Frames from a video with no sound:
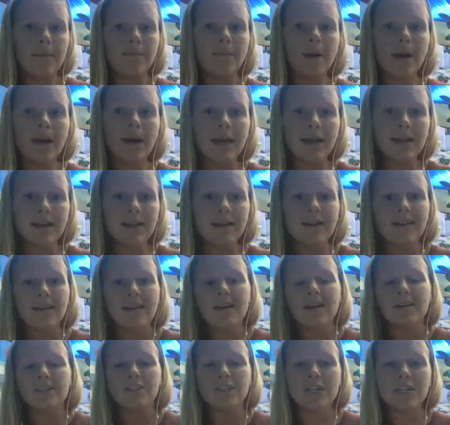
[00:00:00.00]
but
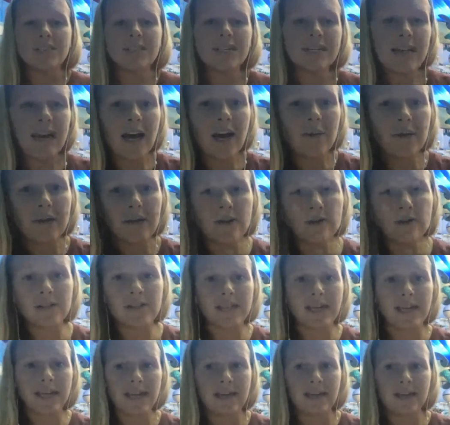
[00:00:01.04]
just like how we were
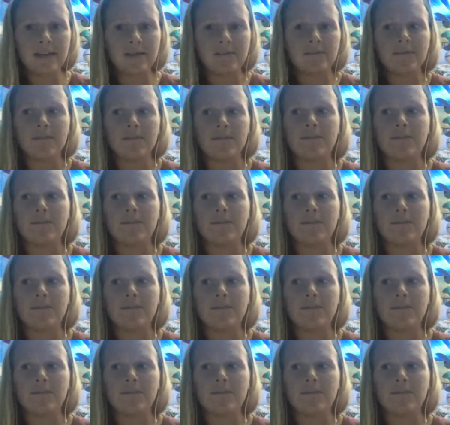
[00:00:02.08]
saying